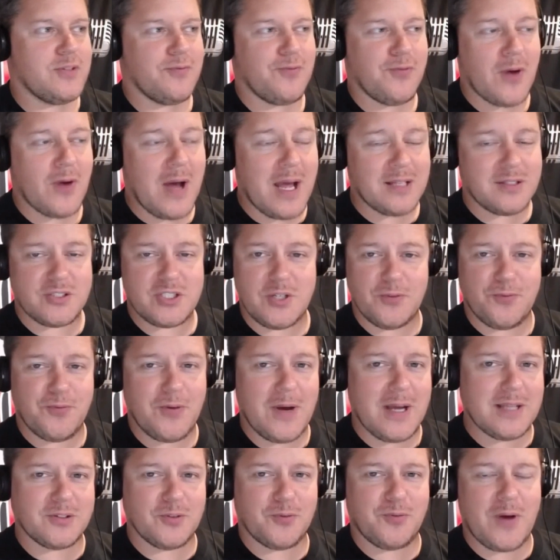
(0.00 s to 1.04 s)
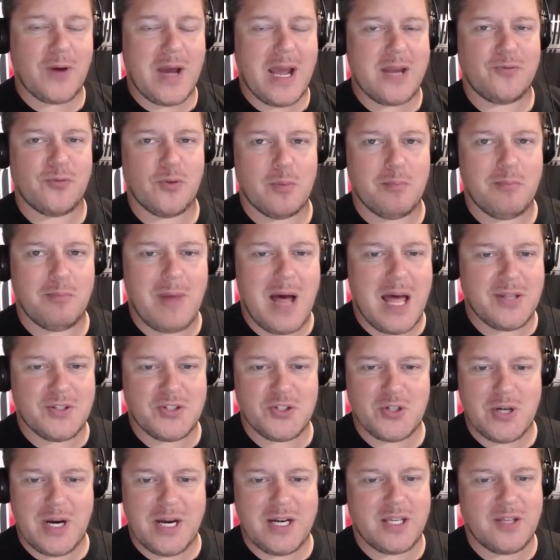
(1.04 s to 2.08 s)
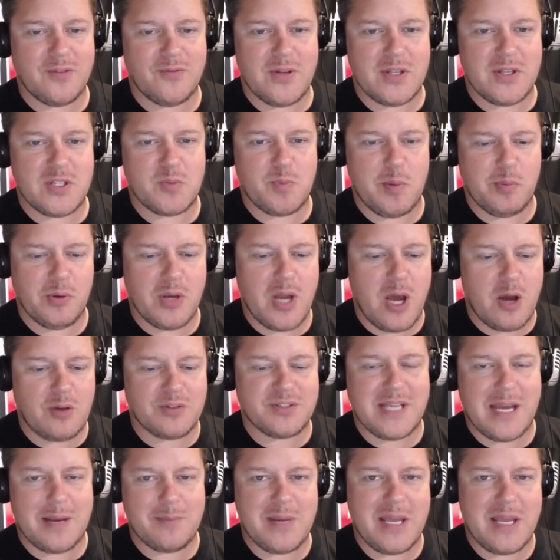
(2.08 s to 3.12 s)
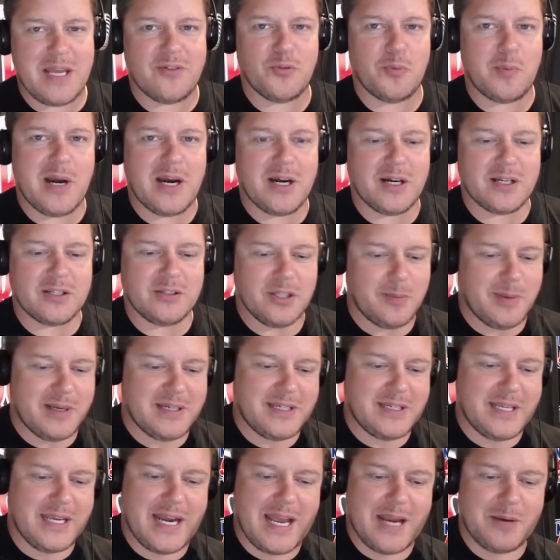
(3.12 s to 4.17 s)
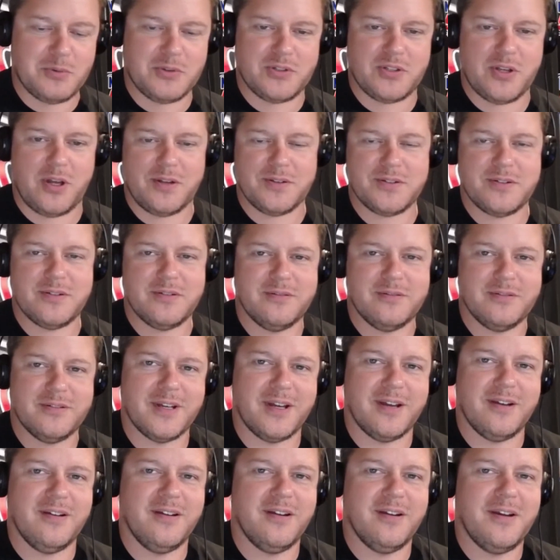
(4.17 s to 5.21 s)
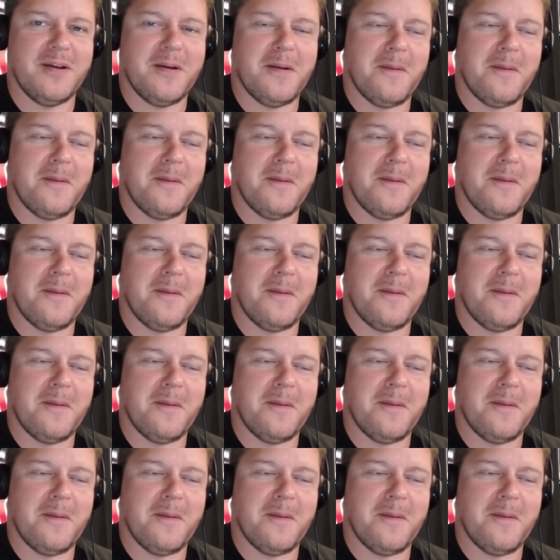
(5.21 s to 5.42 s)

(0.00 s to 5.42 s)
She fought she fought the fight for months trying to convince people, "No, see I'm Native American. Look at my DNA results." Okay?